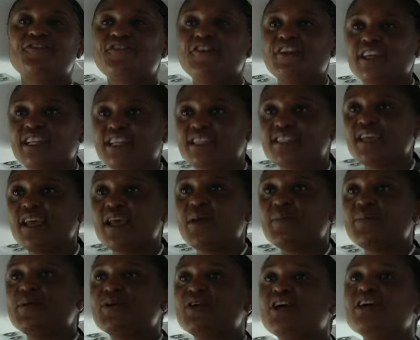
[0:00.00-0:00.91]
feet,
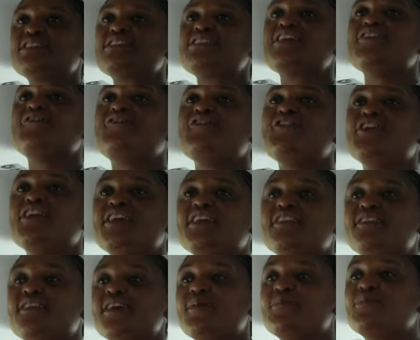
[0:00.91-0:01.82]
because if you
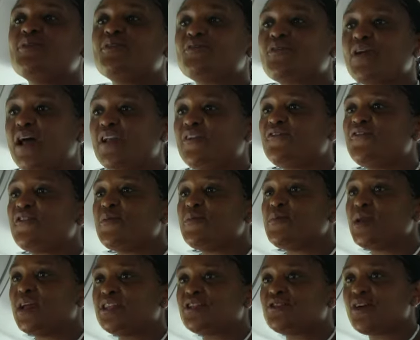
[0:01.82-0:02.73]
eat them, you'll run
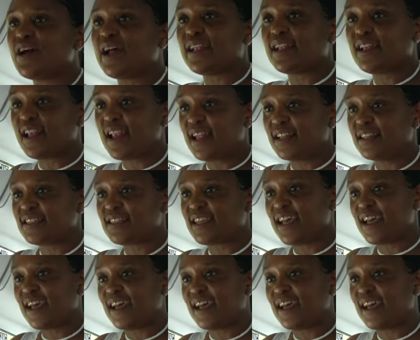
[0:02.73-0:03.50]
from here to Atlanta.